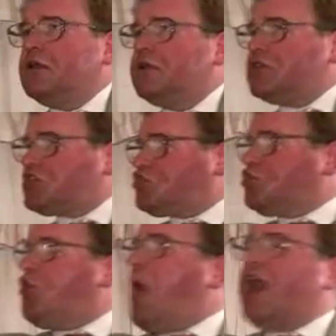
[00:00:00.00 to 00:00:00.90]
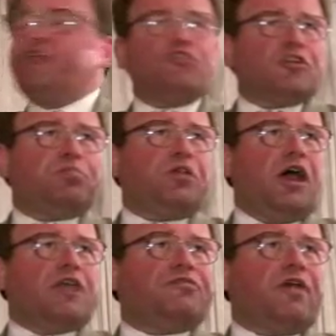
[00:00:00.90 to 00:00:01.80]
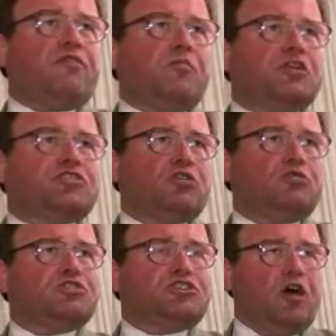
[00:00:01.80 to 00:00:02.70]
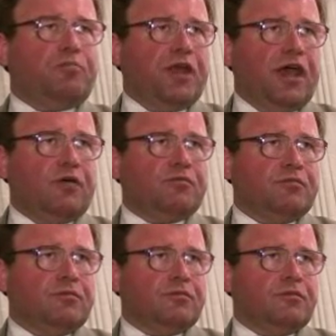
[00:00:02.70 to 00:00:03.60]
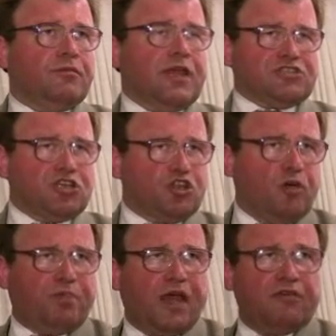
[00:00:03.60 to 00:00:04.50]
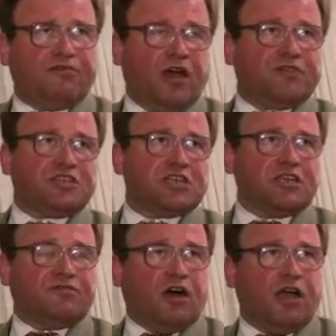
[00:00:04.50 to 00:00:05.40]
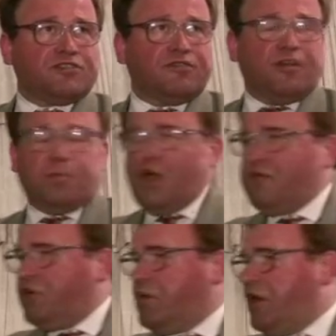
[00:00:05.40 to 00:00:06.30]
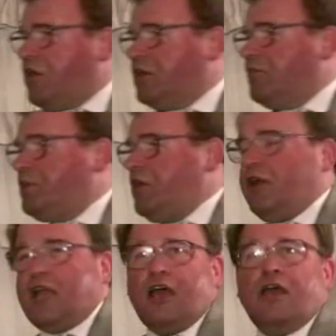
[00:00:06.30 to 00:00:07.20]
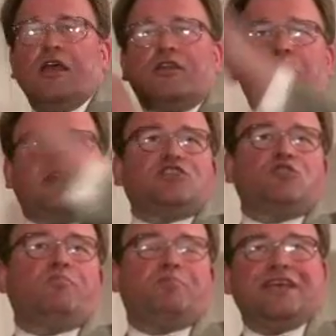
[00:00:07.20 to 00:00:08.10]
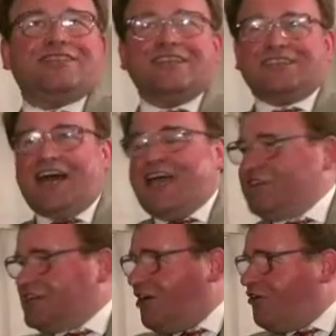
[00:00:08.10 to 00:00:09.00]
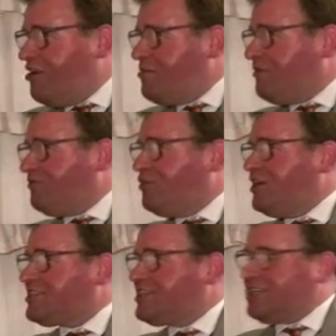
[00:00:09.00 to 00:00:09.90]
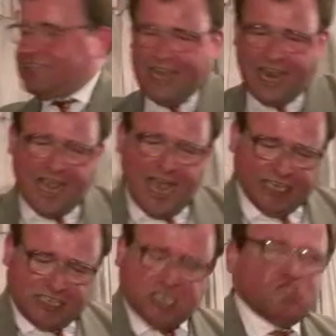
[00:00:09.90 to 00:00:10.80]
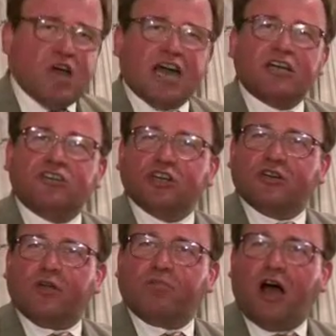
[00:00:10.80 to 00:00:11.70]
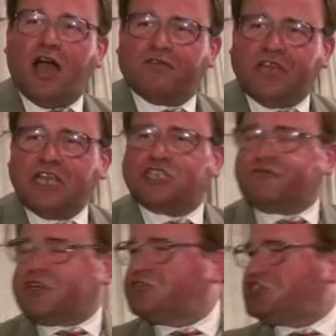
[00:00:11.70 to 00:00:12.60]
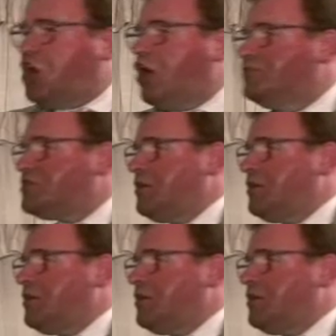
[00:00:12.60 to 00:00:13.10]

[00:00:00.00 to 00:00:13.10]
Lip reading: There's 200 apply for every McDonald's job now. That's a job paying $5.65 to flip over an American burger that makes you obese and die of a coronary before you're 60. And 200 are applying for each of those jobs.